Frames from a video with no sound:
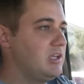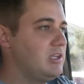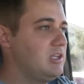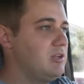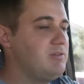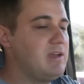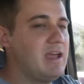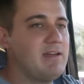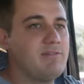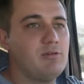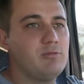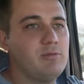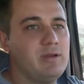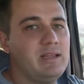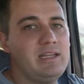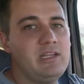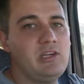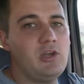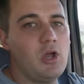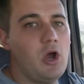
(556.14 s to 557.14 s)
You never
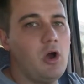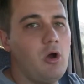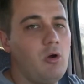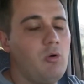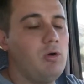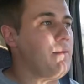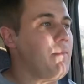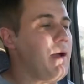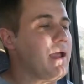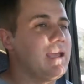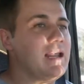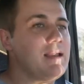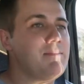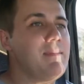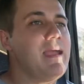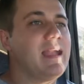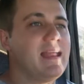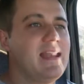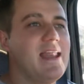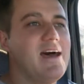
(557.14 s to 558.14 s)
really know, am I going to
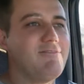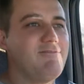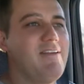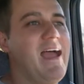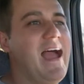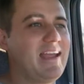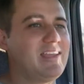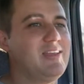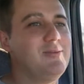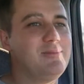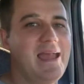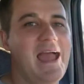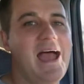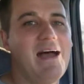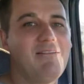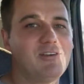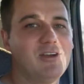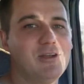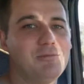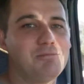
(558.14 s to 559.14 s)
make enough vacuum to
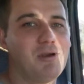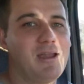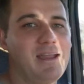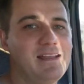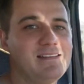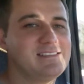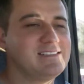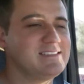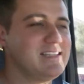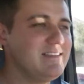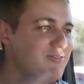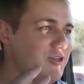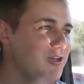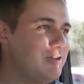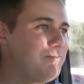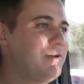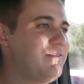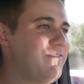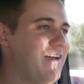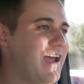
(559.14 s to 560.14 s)
have good brakes? Because even though
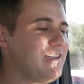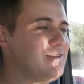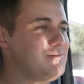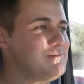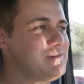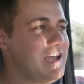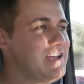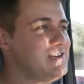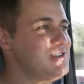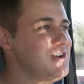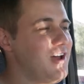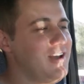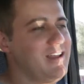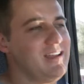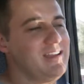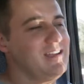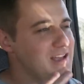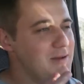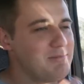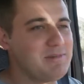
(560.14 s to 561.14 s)
you put a vacuum gauge on
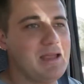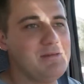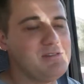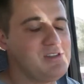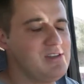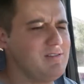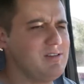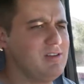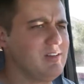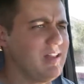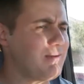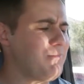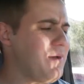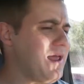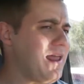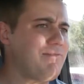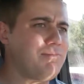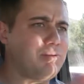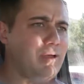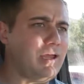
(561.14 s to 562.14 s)
it, sometimes you're like,
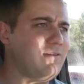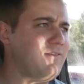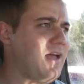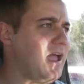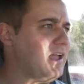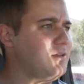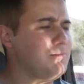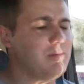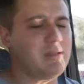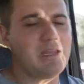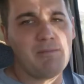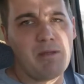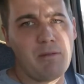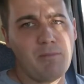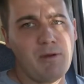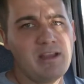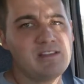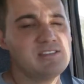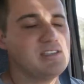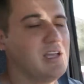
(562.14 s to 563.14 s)
man, I have plenty of vacuum, but yeah, my
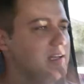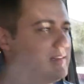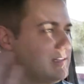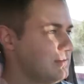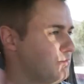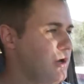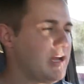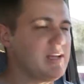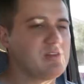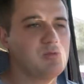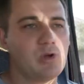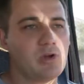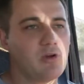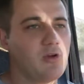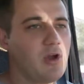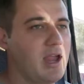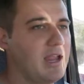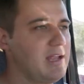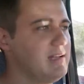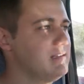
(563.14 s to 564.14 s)
brakes suck. The brakes work
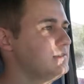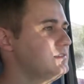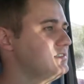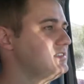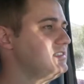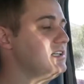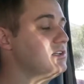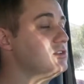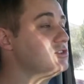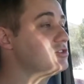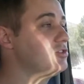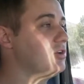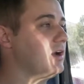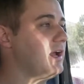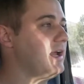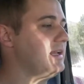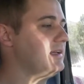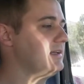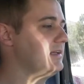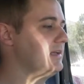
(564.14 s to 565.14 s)
great, steers
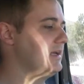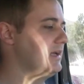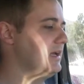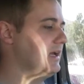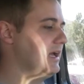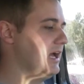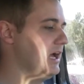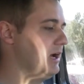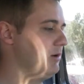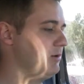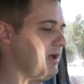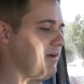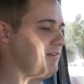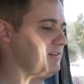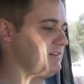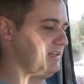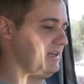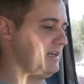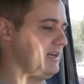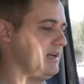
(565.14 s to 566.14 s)
great. We
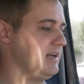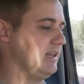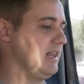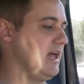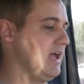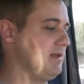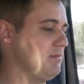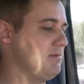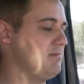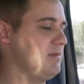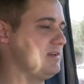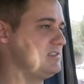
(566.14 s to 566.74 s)
obviously need an alignment.